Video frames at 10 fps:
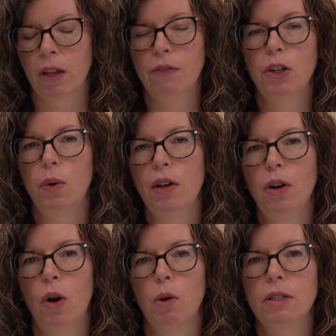if you know other
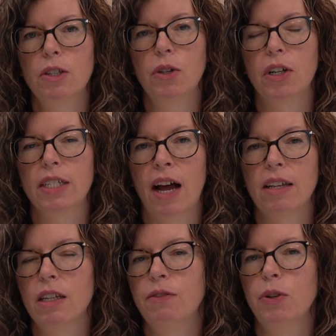homeschoolers,
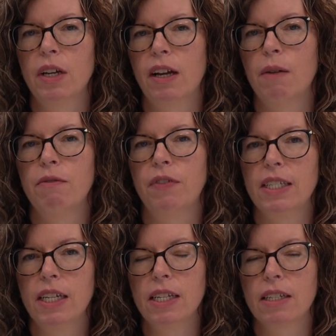ask if you can come
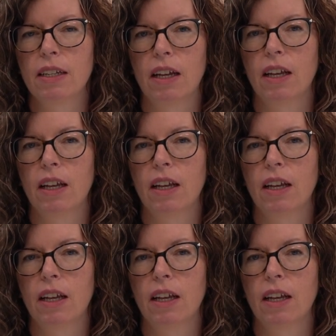visit.